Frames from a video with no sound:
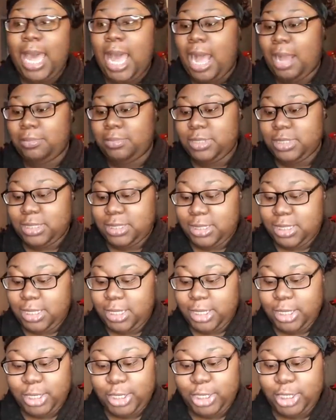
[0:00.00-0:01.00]
I'm just
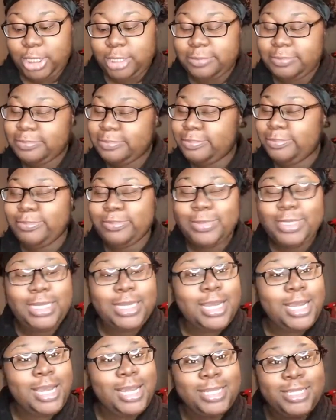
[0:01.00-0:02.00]
here
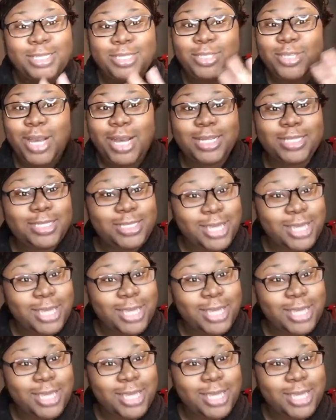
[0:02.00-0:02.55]
to talk